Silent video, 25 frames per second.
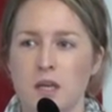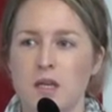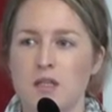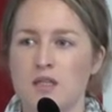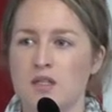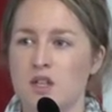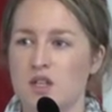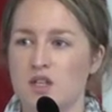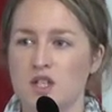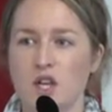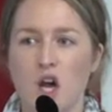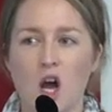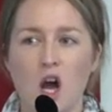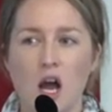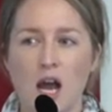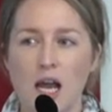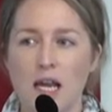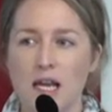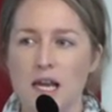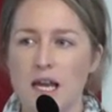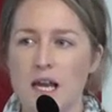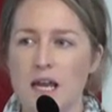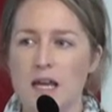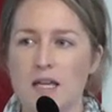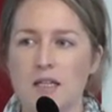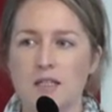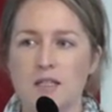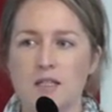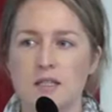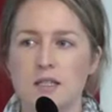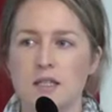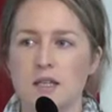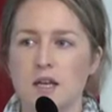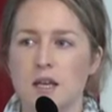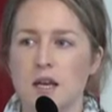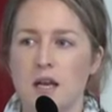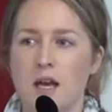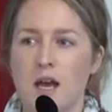So
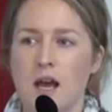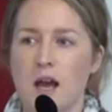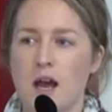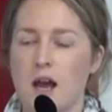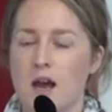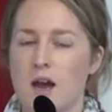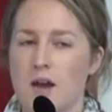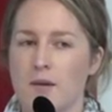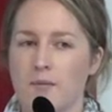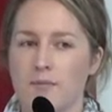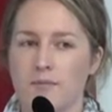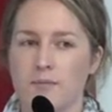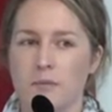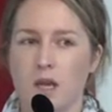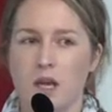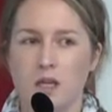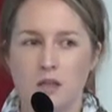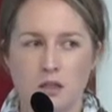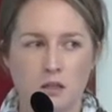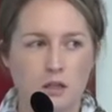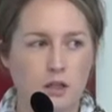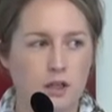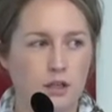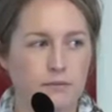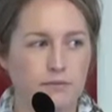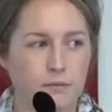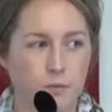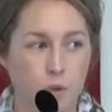Thailand. And, you know,